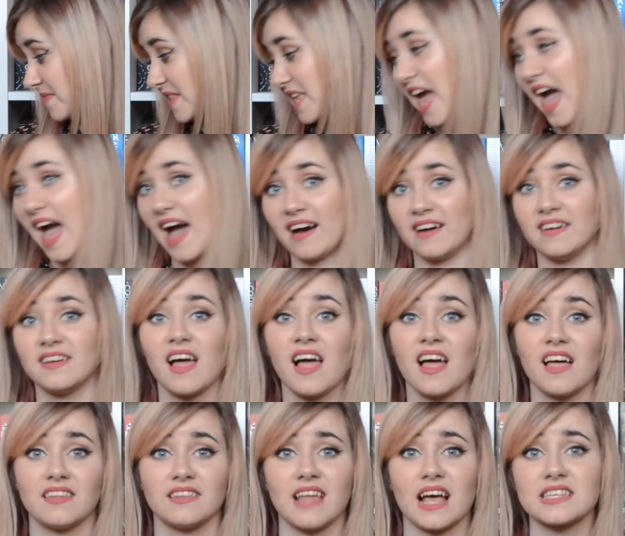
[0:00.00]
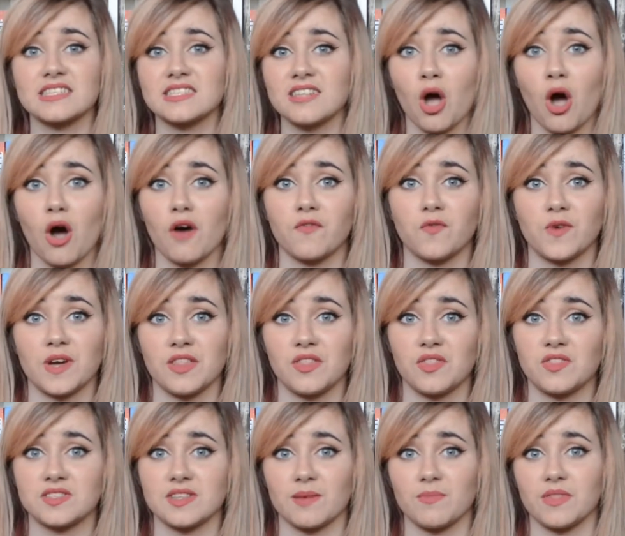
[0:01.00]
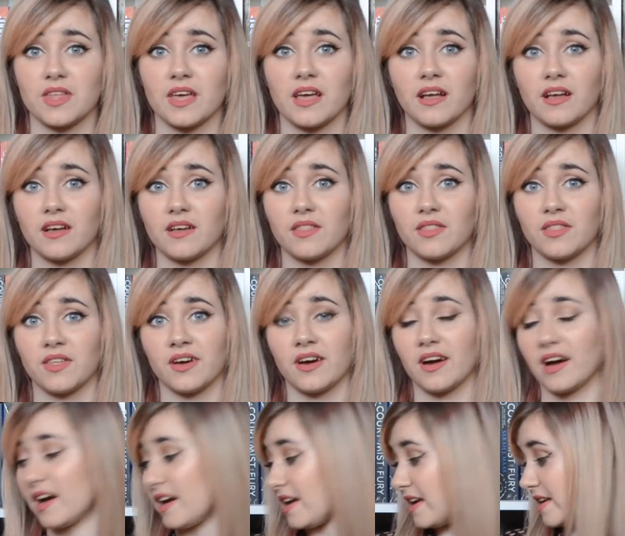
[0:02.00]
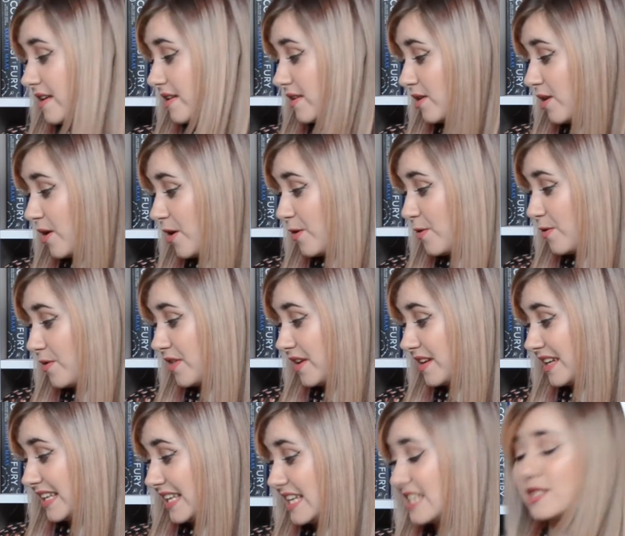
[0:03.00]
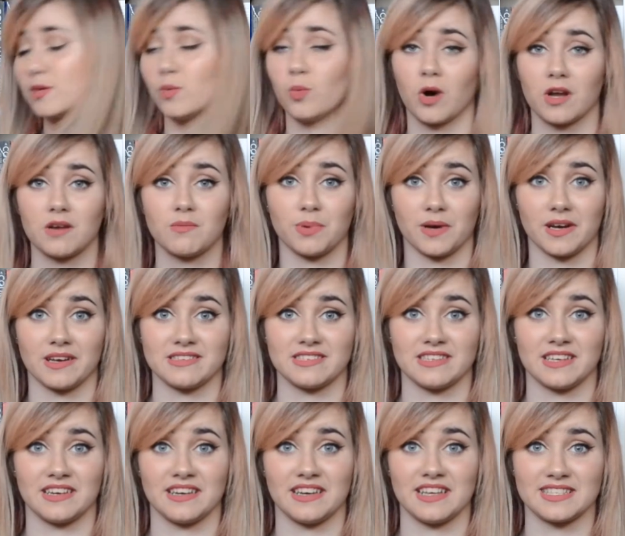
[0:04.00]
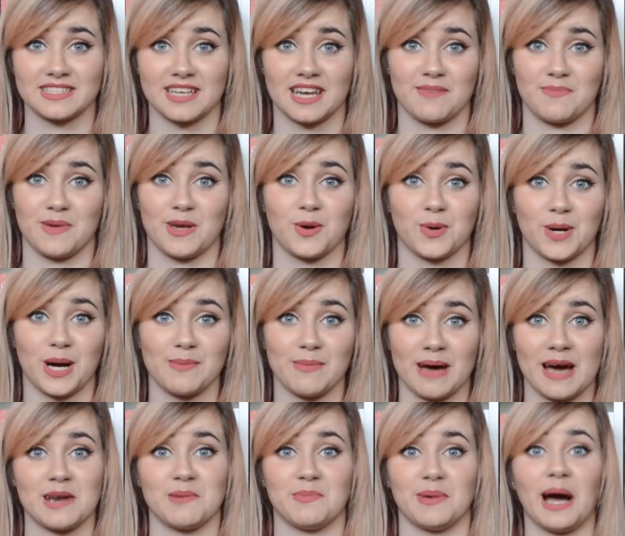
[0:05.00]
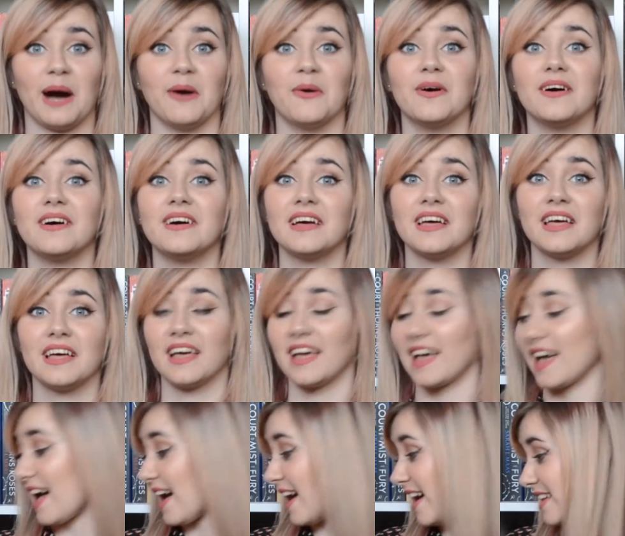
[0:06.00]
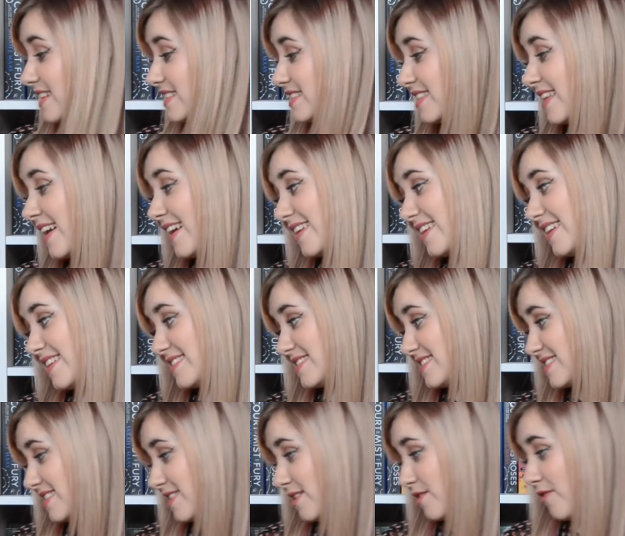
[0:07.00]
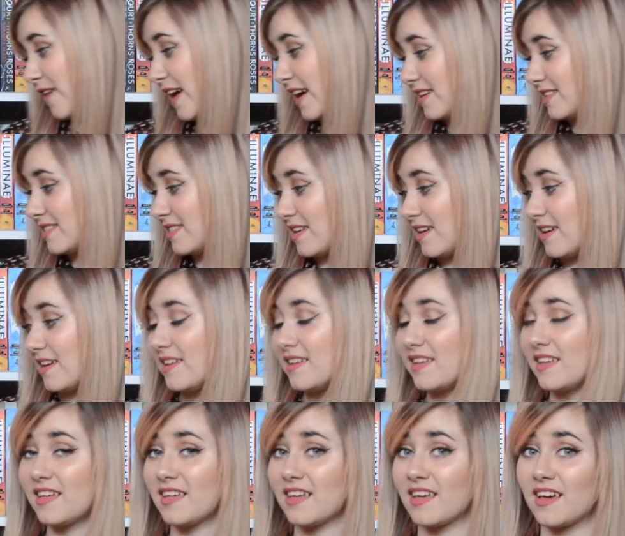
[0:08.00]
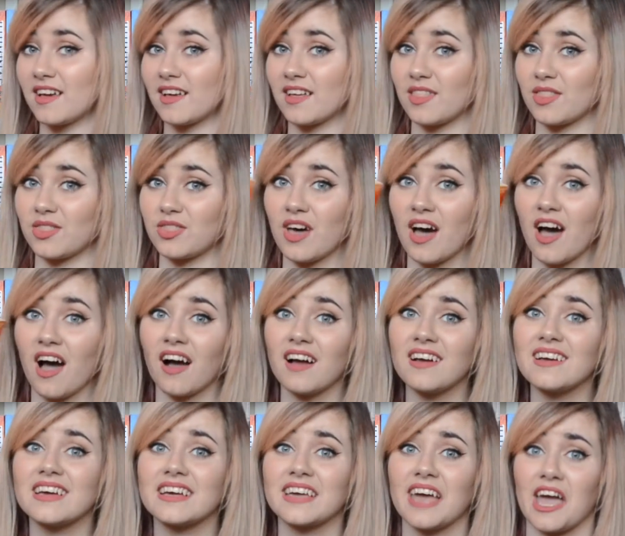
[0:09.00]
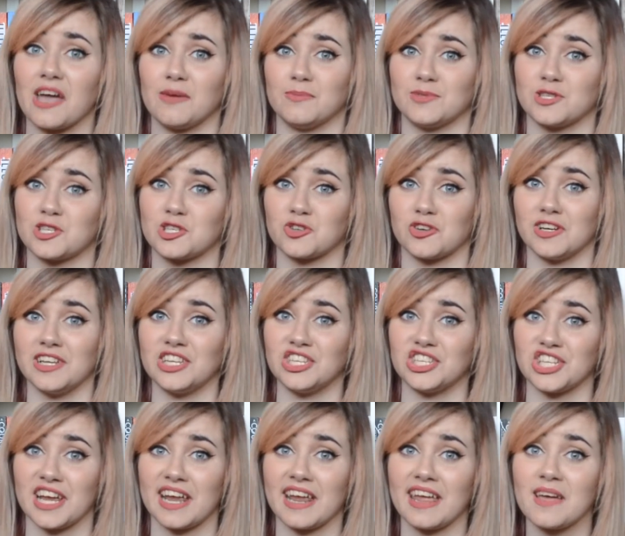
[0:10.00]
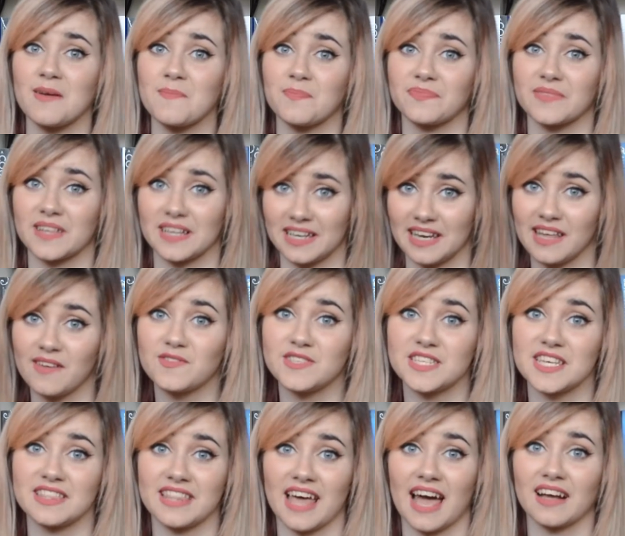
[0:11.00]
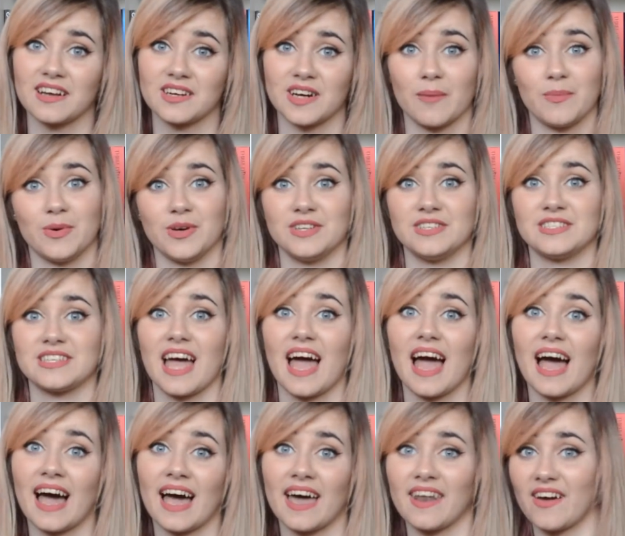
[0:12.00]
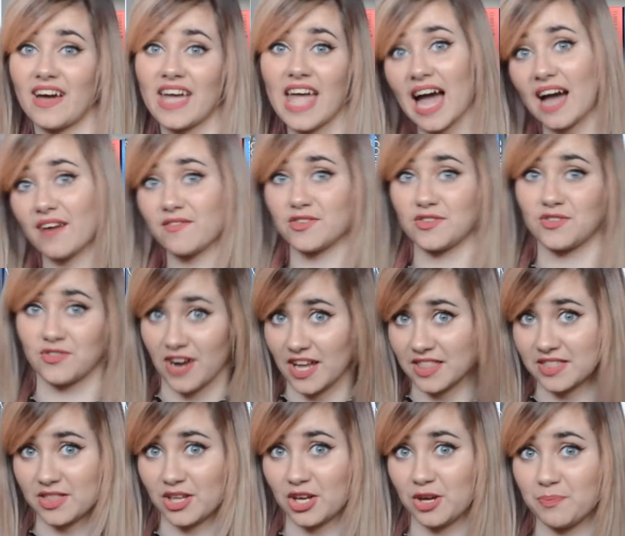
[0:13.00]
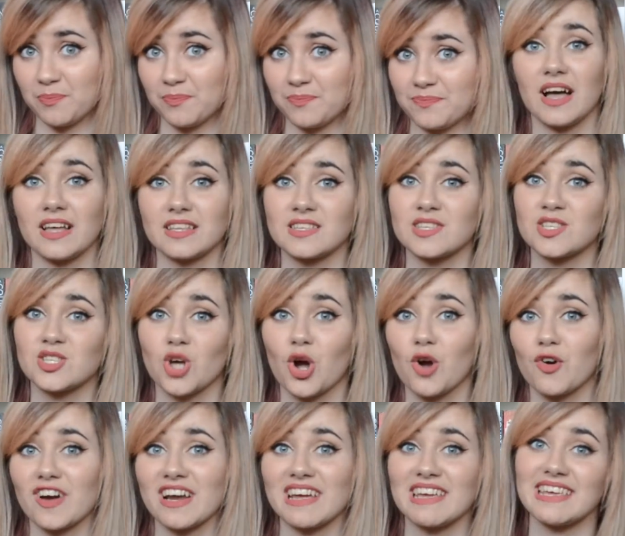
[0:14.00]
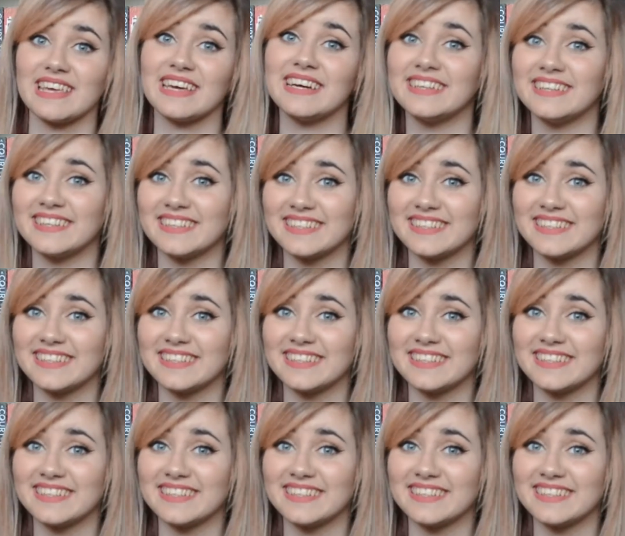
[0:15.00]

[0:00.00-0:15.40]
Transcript: yeah, let's start off with something that I know that at least one person is going to be quite mad about, and that is the fact that the Hunger Games trilogy lives in that cupboard and I haven't read them. Sorry!